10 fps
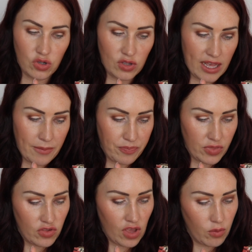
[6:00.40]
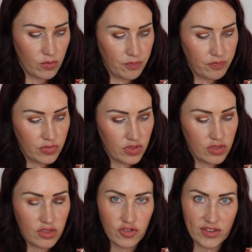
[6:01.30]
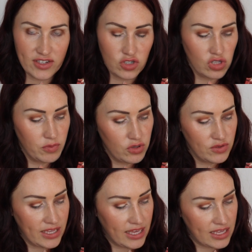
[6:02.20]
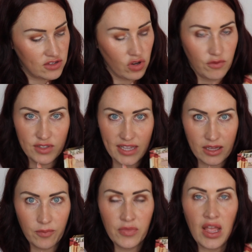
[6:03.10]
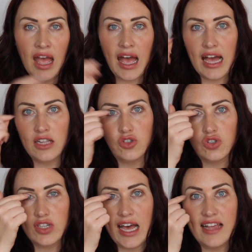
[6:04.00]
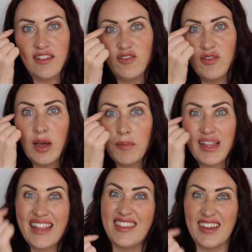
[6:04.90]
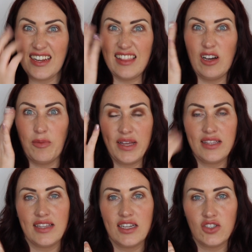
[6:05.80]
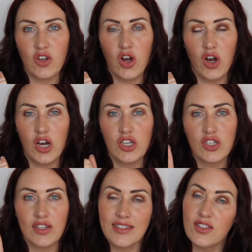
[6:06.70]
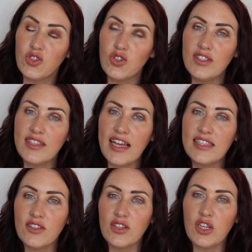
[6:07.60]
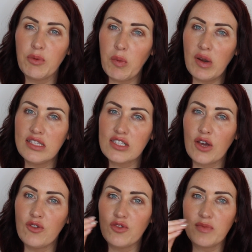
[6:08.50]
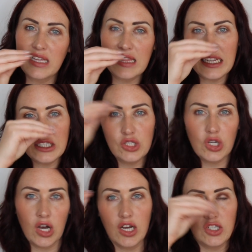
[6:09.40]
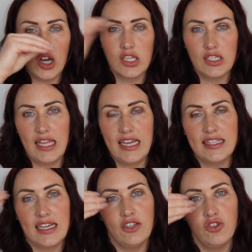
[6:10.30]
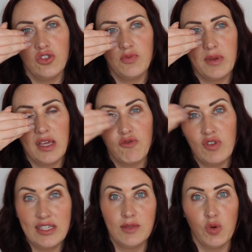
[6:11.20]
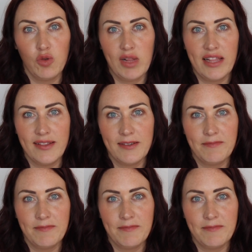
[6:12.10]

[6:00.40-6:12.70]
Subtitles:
colour. So the transition colour we use here is Not For Sale, and just kind of blend it in a little bit so that it's not harsh, because it's a sunset, so you know we want it to go from like light to dark, dark to light, and just be a really smooth blend.